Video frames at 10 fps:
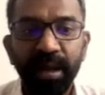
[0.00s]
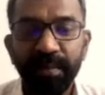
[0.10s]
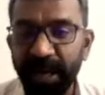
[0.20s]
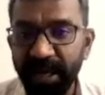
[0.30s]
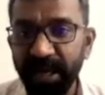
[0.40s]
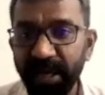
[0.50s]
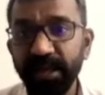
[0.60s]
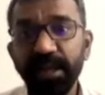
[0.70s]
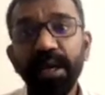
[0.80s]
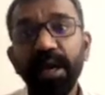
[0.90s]
Maria.
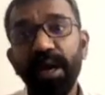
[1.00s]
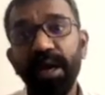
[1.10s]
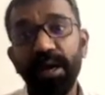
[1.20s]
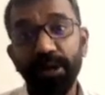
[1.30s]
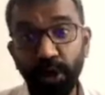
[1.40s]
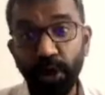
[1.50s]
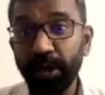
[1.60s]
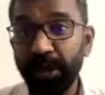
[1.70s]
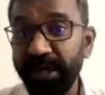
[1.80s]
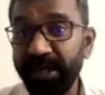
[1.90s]
New
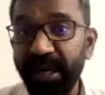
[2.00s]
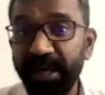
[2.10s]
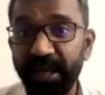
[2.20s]
York did that,